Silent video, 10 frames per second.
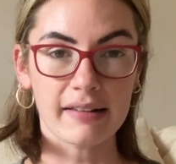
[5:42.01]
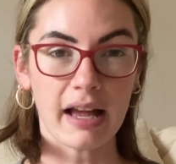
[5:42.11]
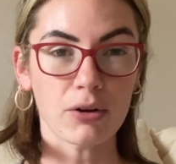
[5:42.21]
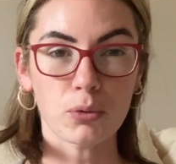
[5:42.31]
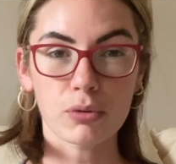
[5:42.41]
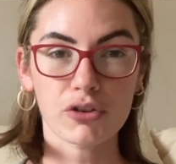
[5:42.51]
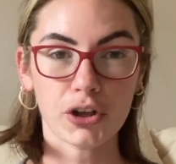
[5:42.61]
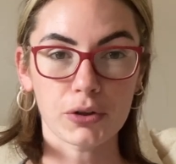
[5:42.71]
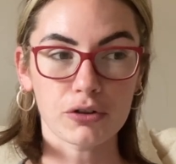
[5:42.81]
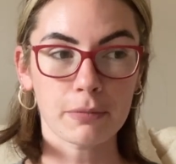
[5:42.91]
and also
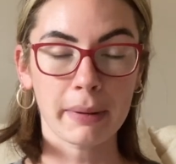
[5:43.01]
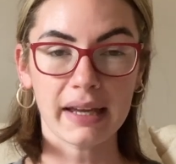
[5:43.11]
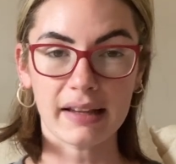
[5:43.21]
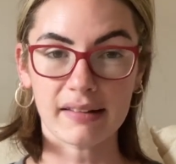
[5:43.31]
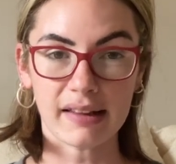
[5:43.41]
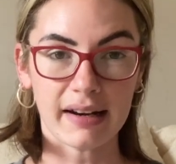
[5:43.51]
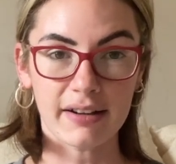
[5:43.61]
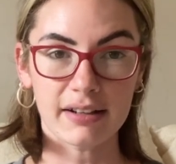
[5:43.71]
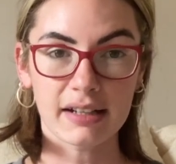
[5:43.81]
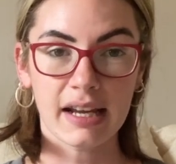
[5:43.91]
just picking salad,